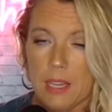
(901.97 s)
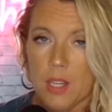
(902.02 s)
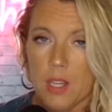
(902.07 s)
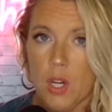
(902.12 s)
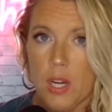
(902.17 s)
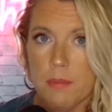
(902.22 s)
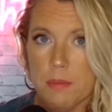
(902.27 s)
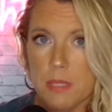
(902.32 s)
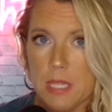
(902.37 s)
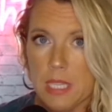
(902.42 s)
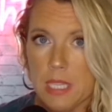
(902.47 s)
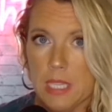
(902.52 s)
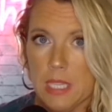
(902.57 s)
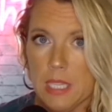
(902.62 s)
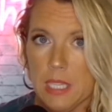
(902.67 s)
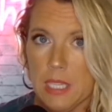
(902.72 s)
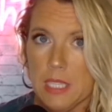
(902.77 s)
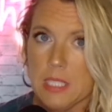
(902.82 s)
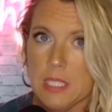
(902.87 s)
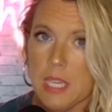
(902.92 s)
grabs the
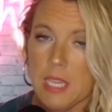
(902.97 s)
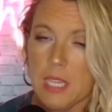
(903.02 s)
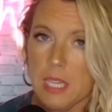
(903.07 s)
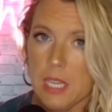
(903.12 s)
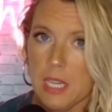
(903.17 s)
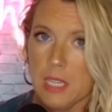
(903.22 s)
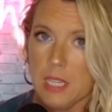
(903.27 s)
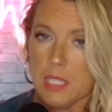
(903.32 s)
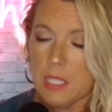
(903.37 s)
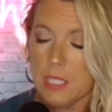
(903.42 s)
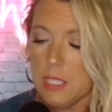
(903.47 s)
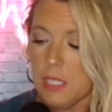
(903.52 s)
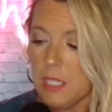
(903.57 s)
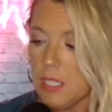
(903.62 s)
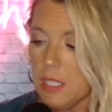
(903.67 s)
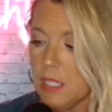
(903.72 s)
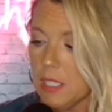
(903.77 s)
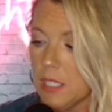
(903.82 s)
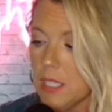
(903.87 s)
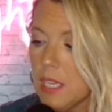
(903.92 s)
kids. They get in the
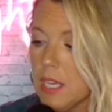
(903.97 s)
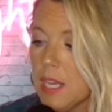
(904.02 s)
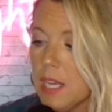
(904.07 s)
car